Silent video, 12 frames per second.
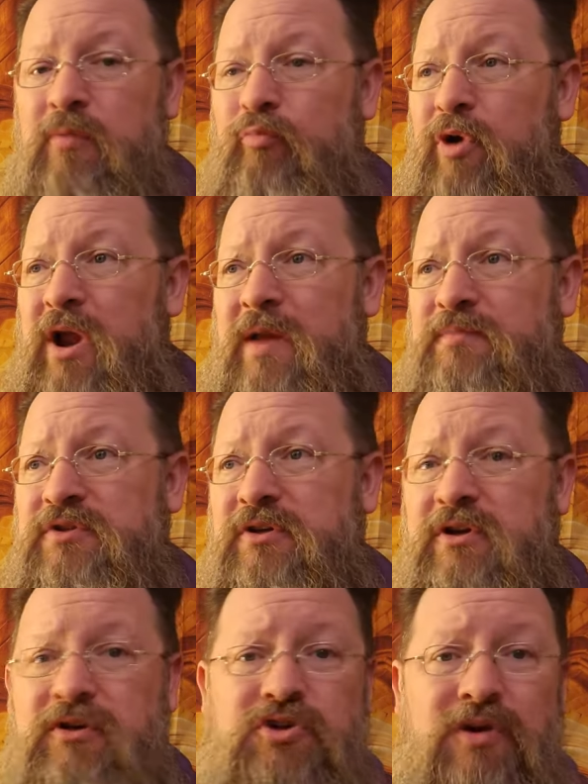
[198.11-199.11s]
Perhaps a,
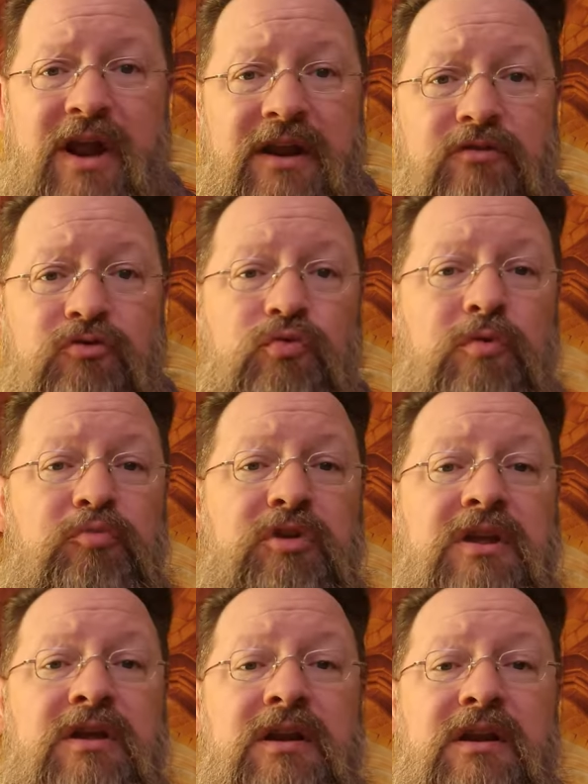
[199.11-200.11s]
a dragon swooped
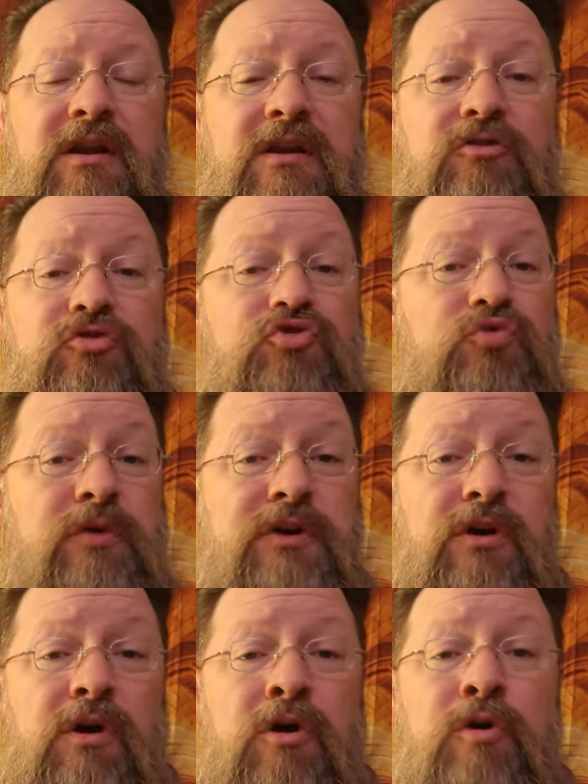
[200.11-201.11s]
in and, and destroyed
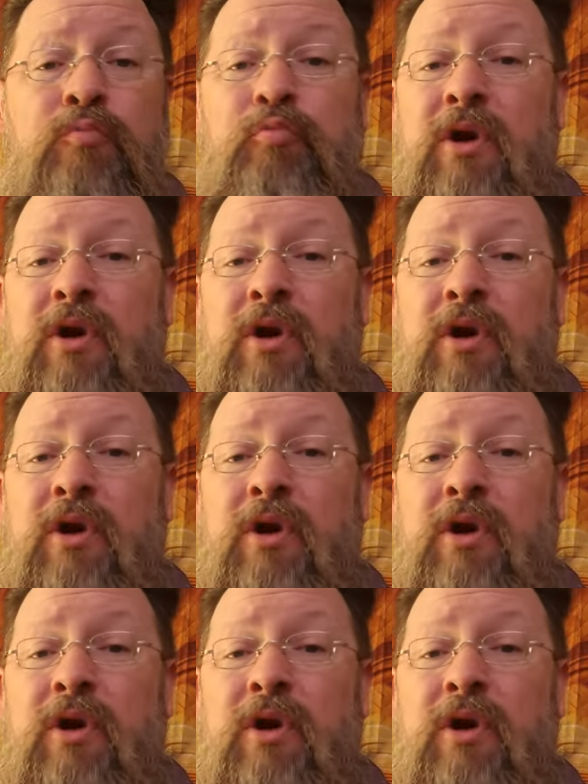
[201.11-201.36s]
your home.